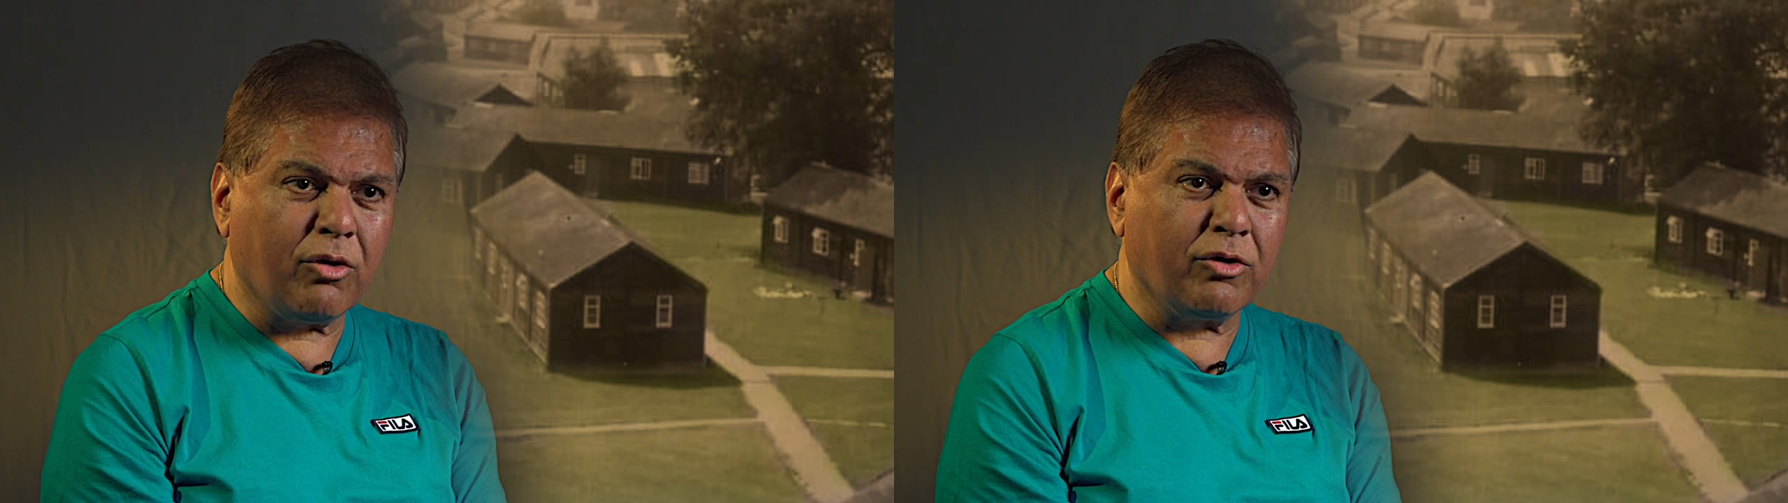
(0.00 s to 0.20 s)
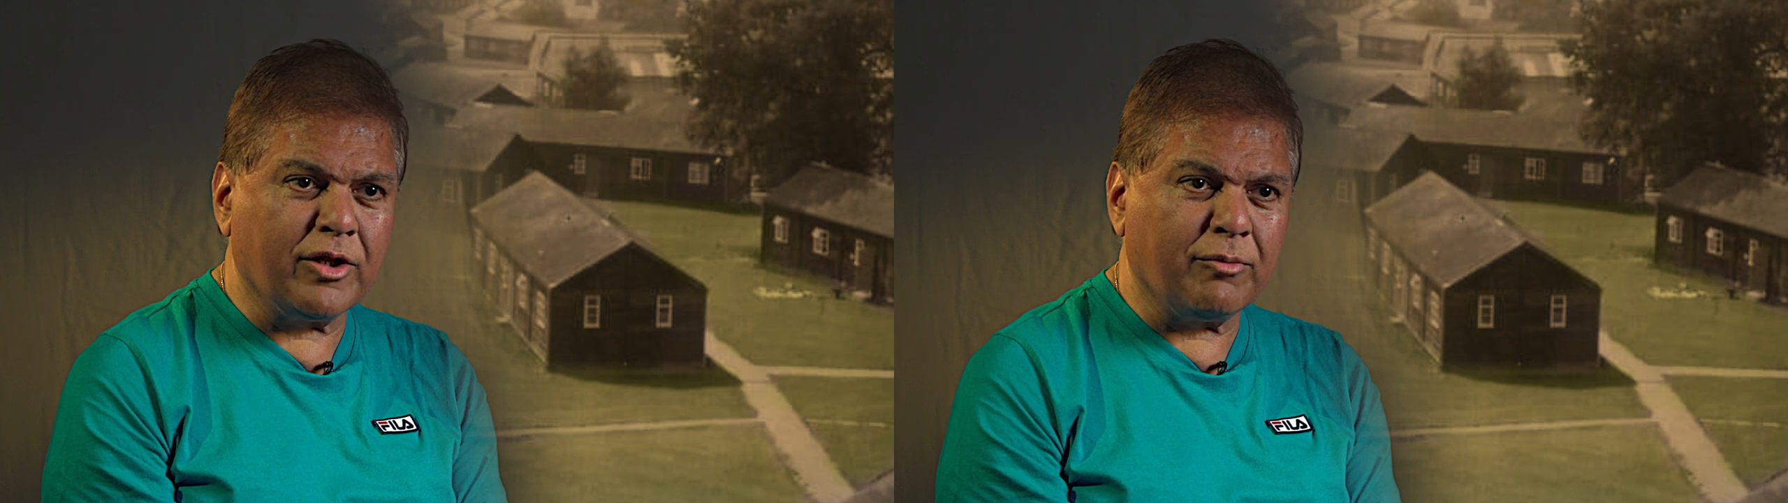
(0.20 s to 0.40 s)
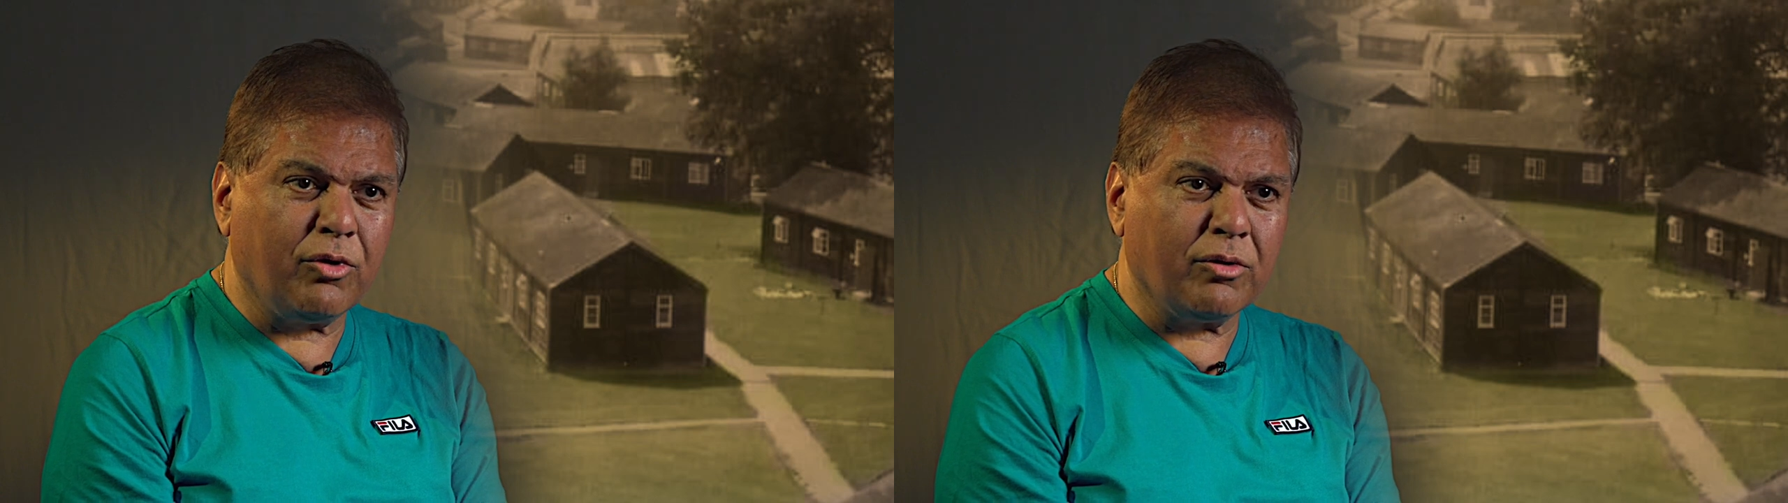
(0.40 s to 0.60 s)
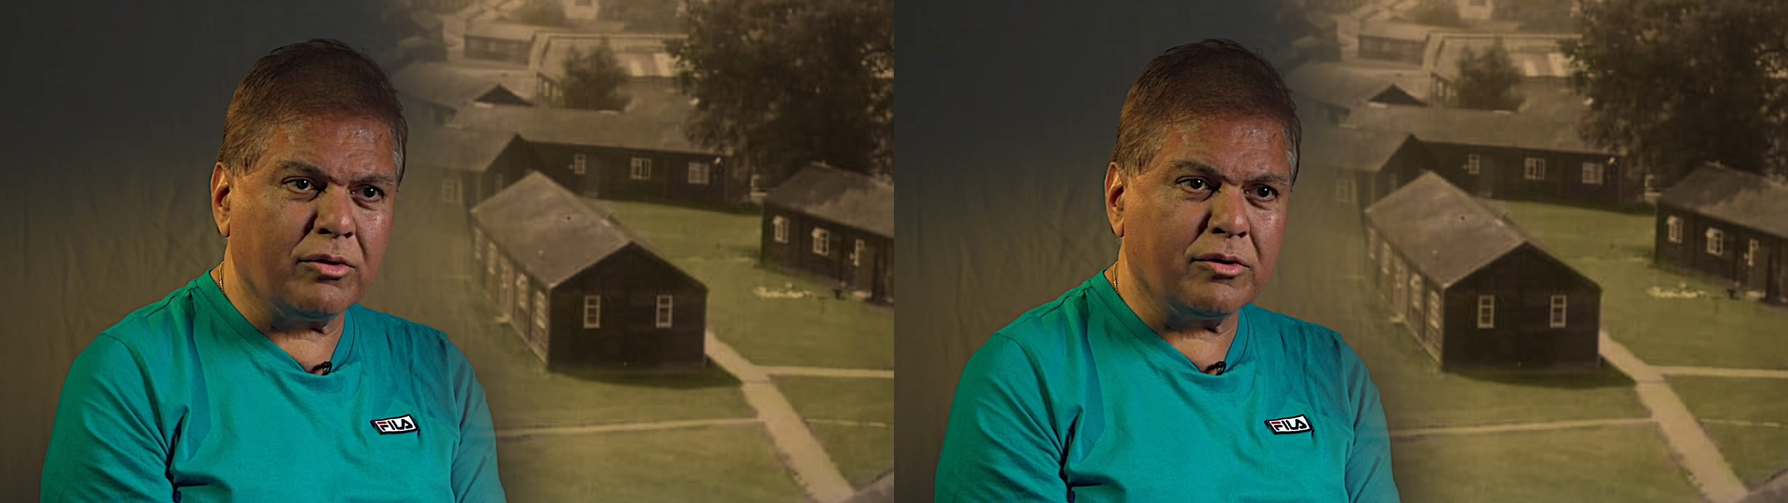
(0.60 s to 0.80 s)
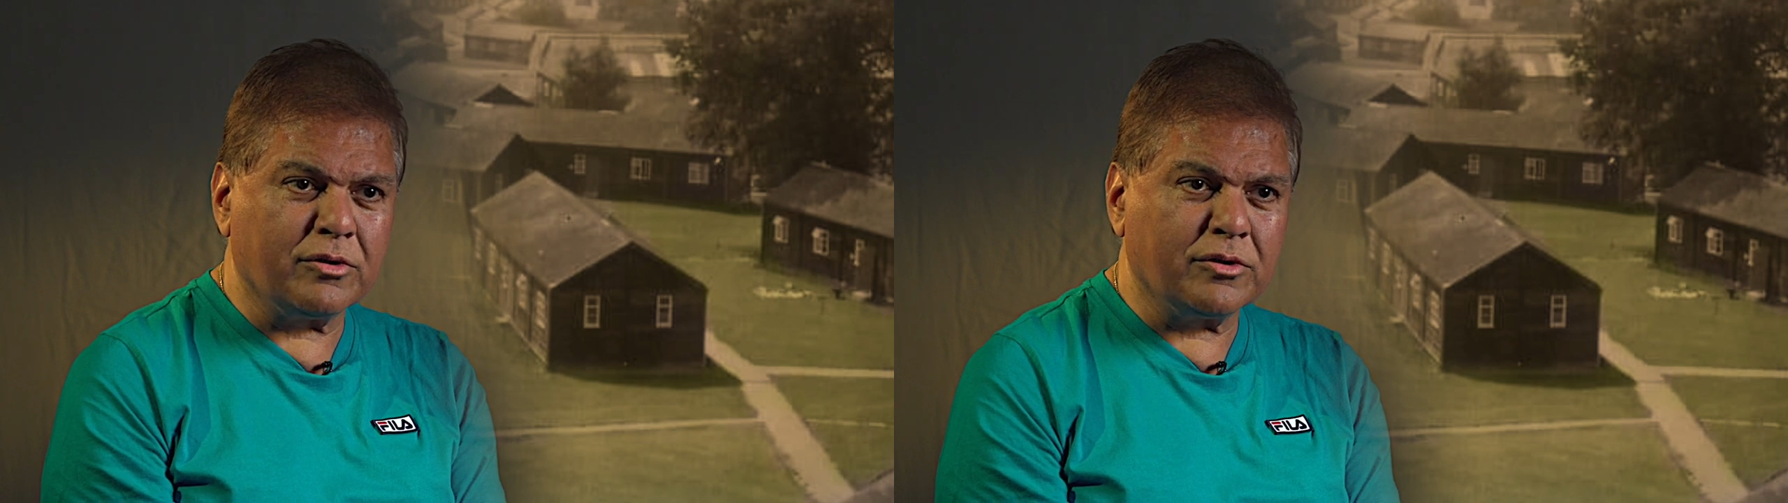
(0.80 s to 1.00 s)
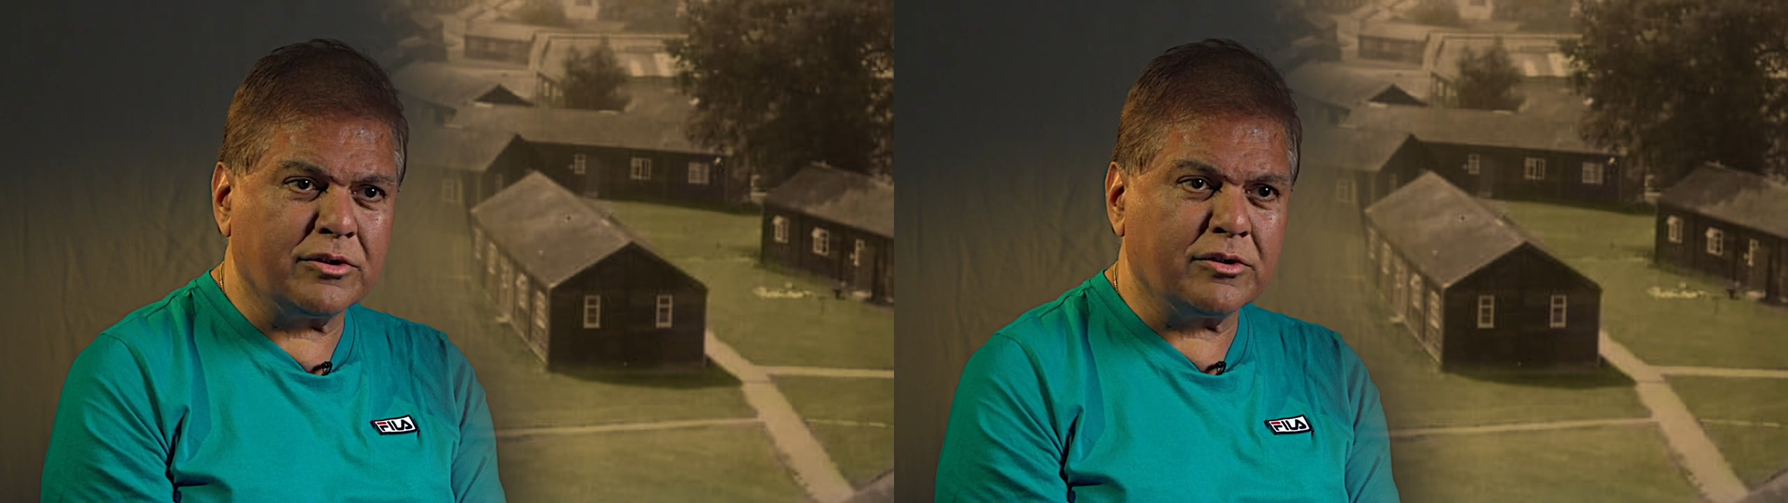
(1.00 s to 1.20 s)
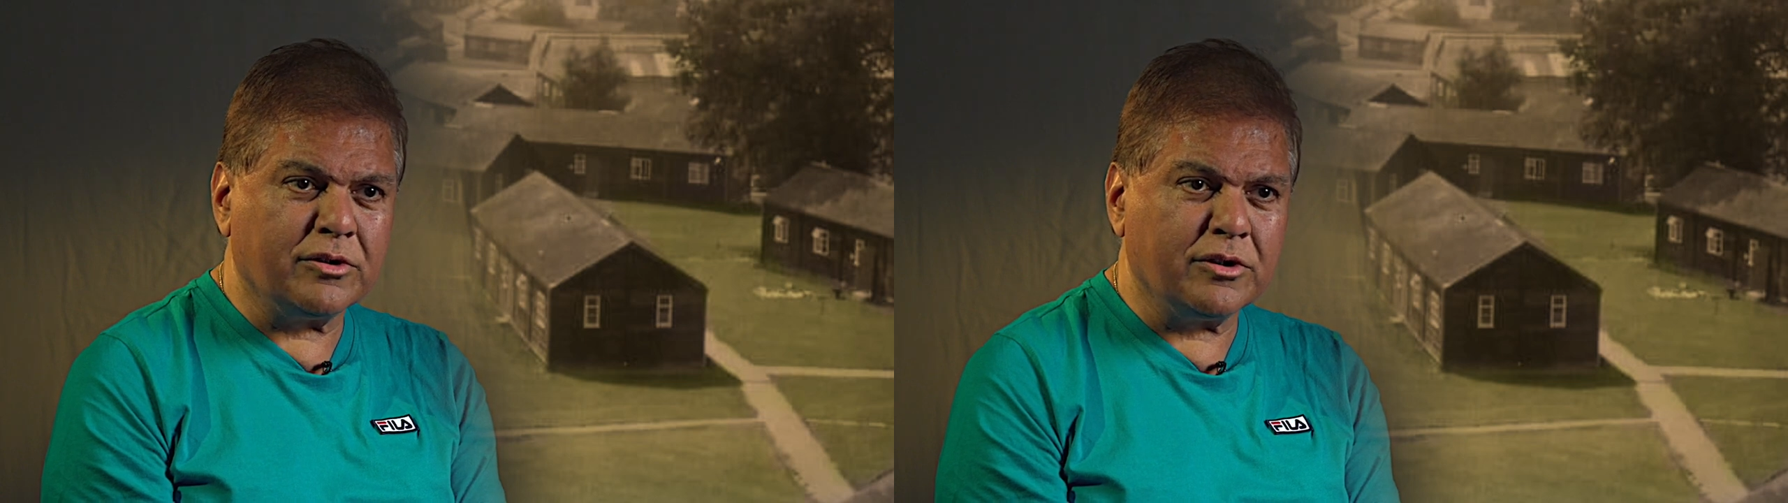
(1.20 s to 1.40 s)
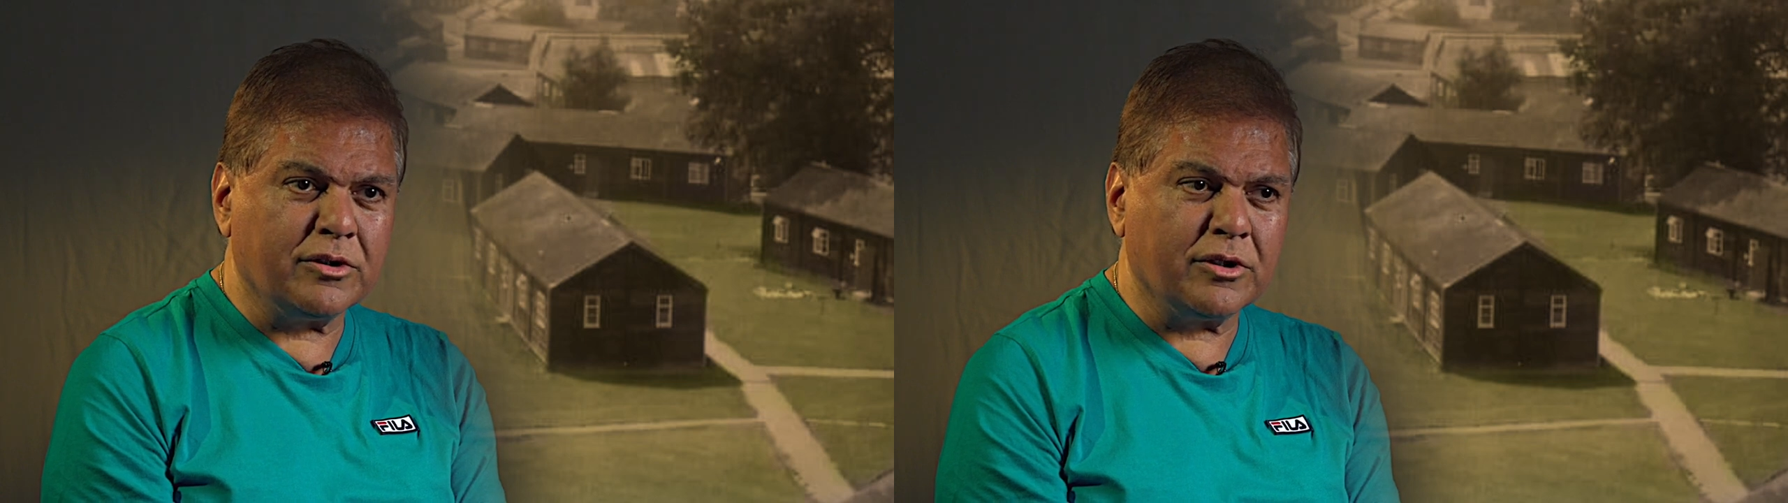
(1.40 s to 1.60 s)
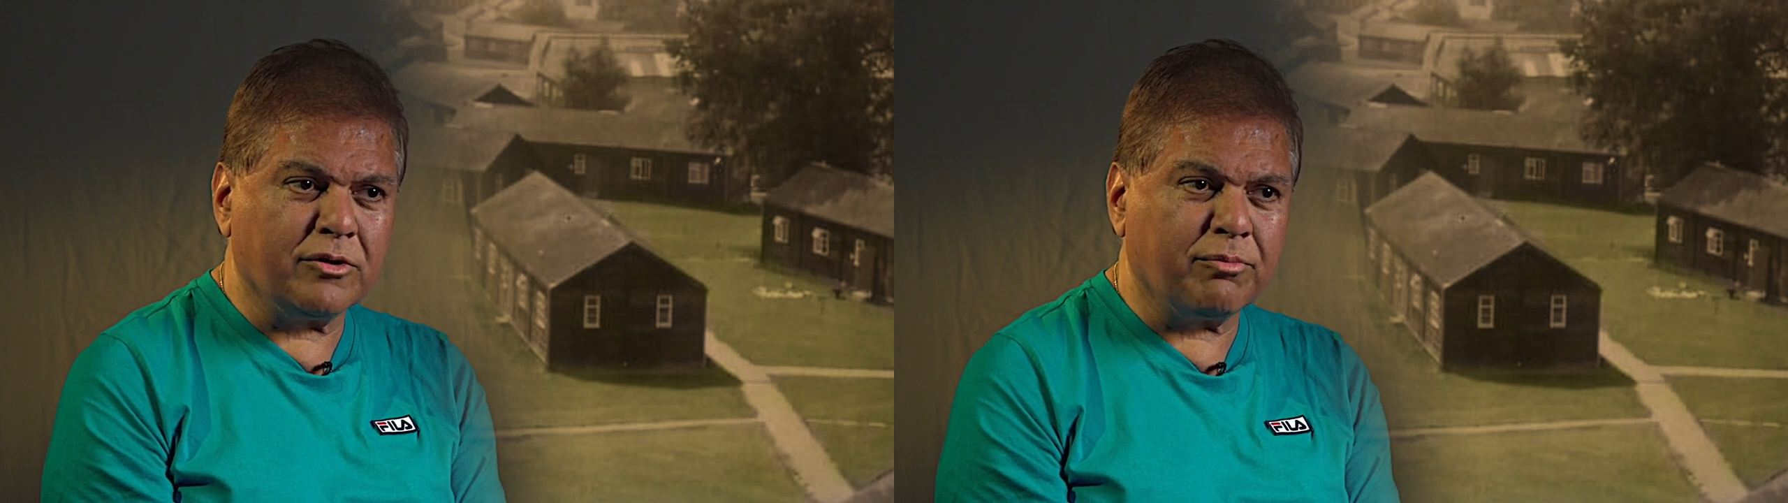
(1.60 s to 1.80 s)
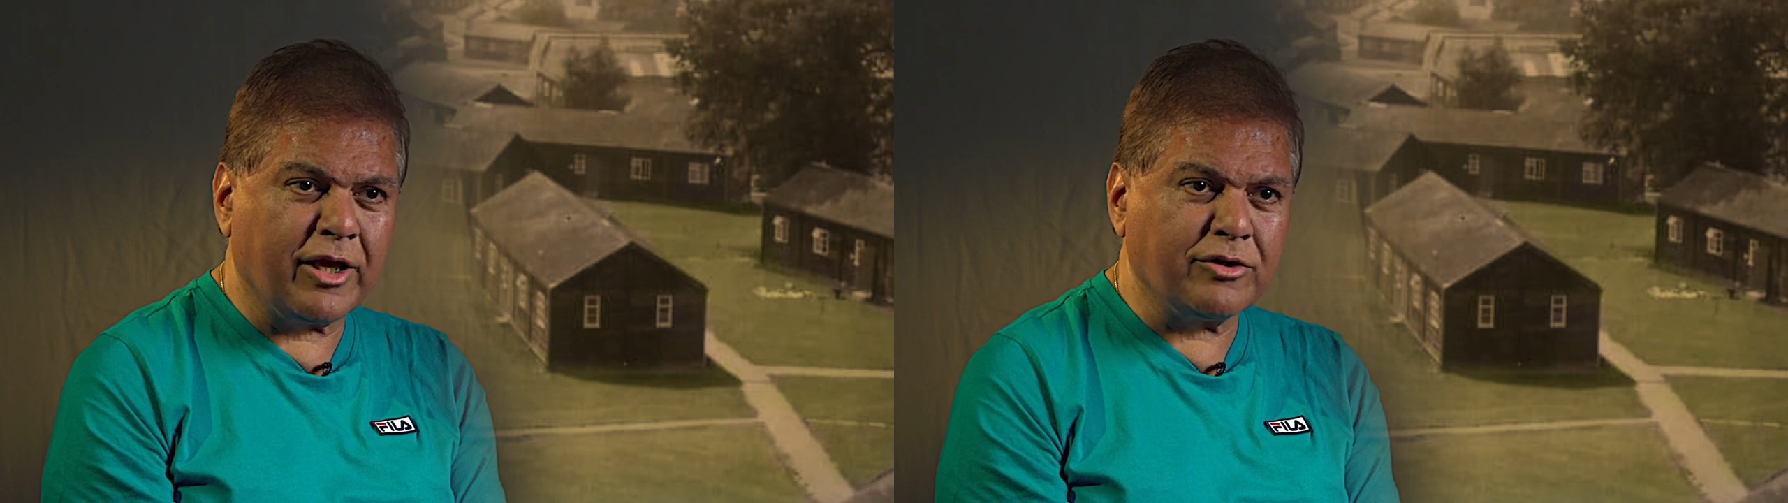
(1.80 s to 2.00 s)
on their
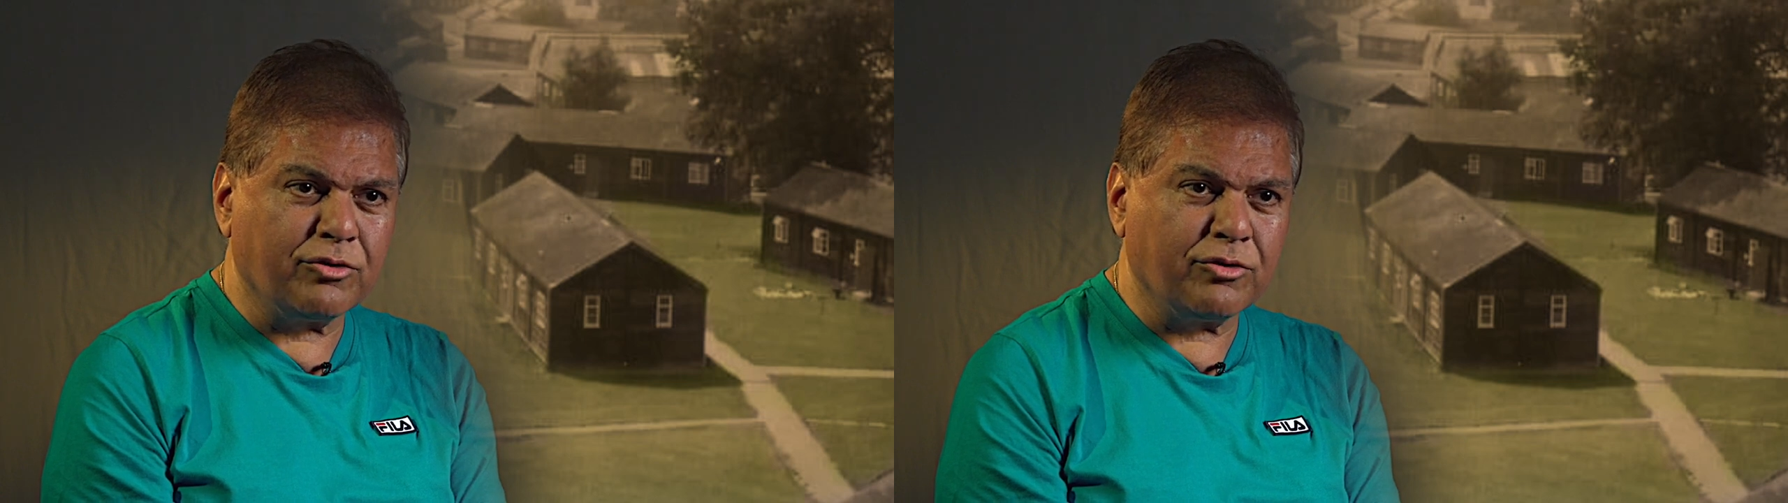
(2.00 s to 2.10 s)
plane